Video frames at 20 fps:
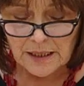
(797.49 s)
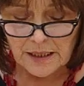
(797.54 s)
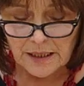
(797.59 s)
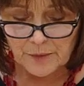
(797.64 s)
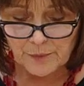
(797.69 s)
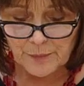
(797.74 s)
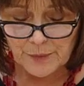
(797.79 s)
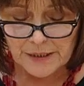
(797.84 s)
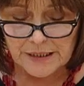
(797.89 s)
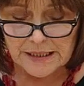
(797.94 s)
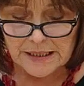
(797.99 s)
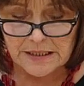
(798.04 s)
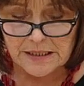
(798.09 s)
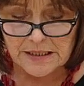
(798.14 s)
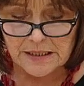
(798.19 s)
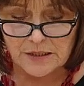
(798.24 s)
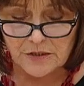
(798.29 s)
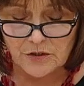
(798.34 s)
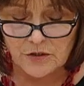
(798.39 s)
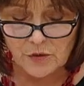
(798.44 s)
in place
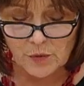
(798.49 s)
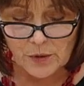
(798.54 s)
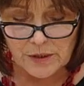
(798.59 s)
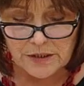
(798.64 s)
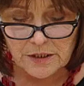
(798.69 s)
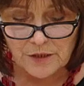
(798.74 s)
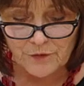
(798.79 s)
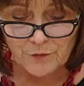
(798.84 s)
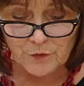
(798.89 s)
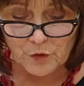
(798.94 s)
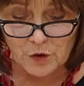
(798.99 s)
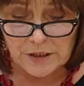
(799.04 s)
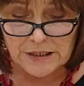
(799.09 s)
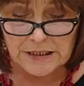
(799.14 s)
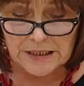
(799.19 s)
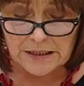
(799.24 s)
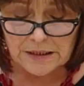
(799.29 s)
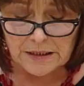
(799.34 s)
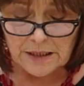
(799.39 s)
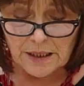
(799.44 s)
since
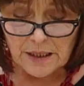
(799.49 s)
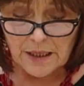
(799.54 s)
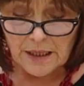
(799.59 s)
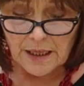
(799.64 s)
2014.